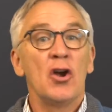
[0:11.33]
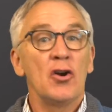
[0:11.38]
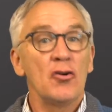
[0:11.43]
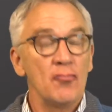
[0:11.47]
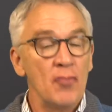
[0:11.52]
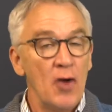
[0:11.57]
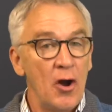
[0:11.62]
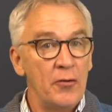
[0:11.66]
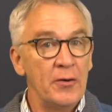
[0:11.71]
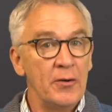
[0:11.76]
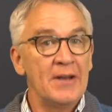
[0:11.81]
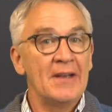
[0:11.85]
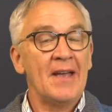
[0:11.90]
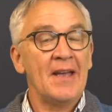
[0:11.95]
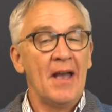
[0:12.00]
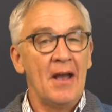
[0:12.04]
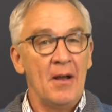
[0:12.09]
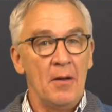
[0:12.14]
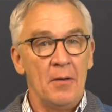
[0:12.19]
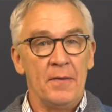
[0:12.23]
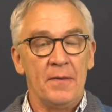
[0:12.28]
growing
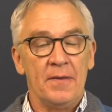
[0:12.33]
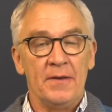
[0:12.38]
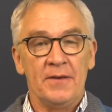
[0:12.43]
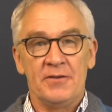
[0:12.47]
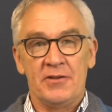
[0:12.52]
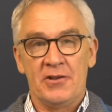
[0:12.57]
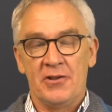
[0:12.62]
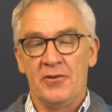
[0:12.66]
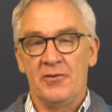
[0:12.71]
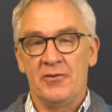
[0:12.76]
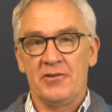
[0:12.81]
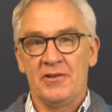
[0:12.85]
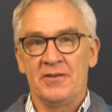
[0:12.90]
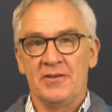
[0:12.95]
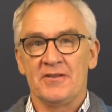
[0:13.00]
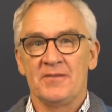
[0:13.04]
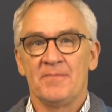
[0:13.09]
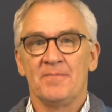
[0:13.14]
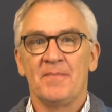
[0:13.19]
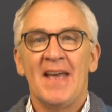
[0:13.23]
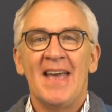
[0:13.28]
healthy
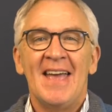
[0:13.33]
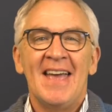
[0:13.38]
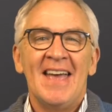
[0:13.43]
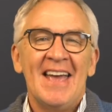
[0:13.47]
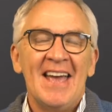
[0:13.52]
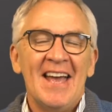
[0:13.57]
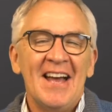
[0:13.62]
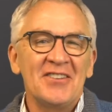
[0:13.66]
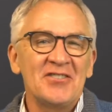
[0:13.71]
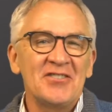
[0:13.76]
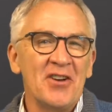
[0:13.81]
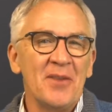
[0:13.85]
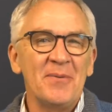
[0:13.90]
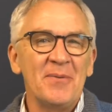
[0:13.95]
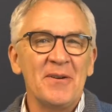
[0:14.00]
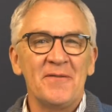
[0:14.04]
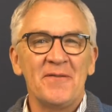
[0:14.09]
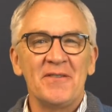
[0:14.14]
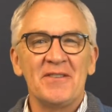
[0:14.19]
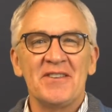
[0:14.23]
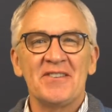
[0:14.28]
churches. Our
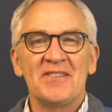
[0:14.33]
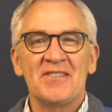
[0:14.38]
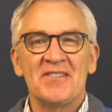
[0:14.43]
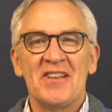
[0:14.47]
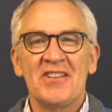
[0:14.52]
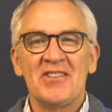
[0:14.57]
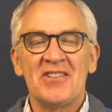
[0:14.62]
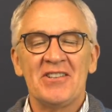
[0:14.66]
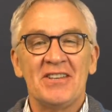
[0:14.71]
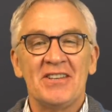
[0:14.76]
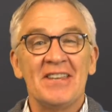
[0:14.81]
topic for this session